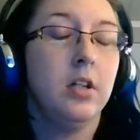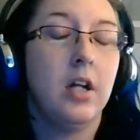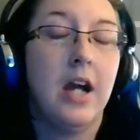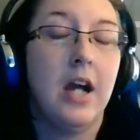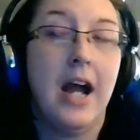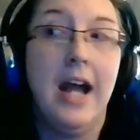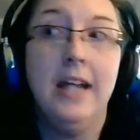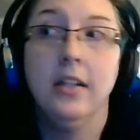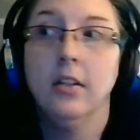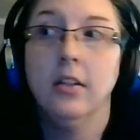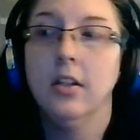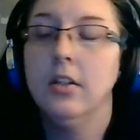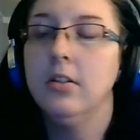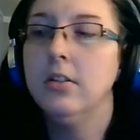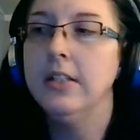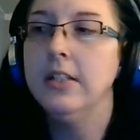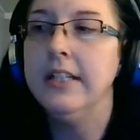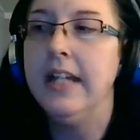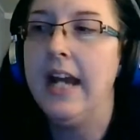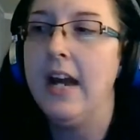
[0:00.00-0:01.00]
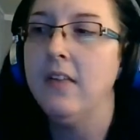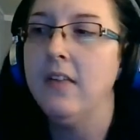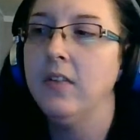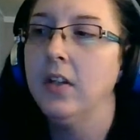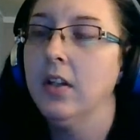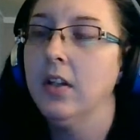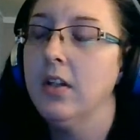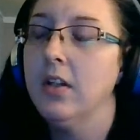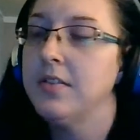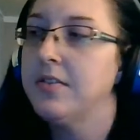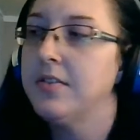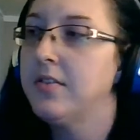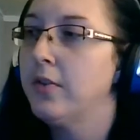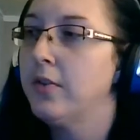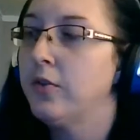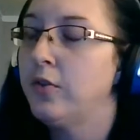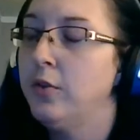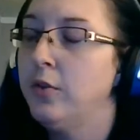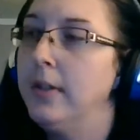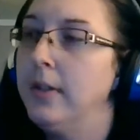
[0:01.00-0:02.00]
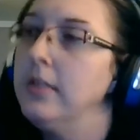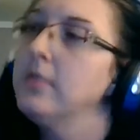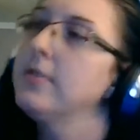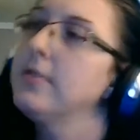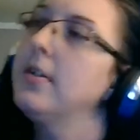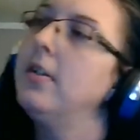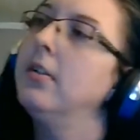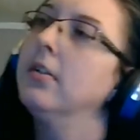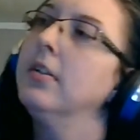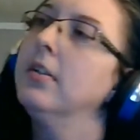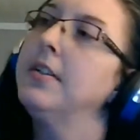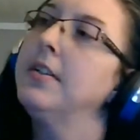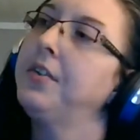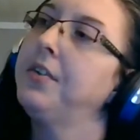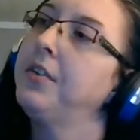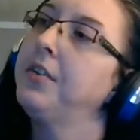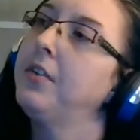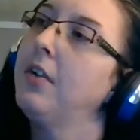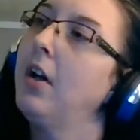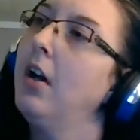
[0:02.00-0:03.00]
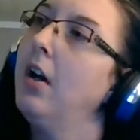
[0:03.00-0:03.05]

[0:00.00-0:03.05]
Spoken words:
I literally have a list, 2 pages long list,